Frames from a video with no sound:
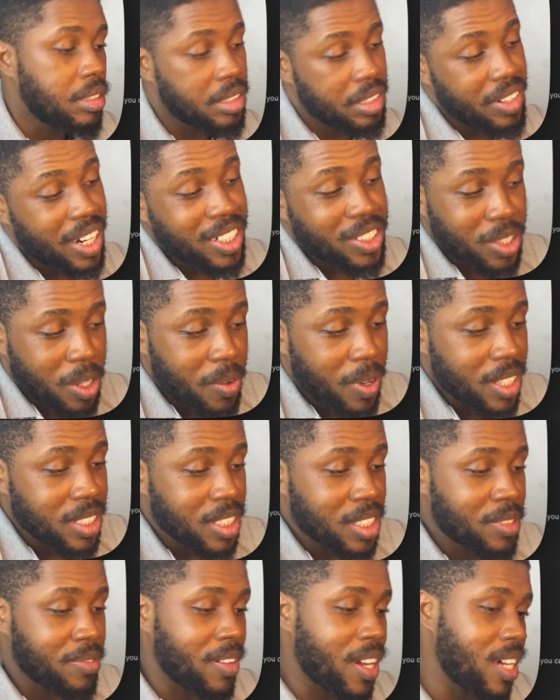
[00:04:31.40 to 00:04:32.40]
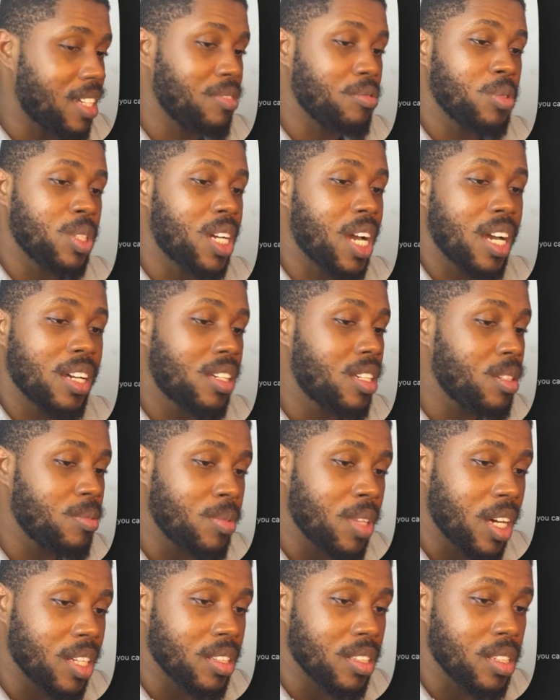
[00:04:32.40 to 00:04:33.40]
direction one is fine. We can
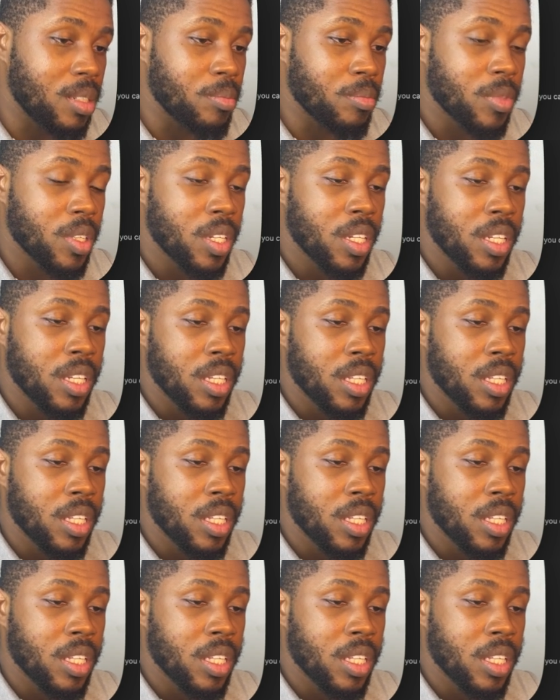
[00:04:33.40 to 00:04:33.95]
keep that name.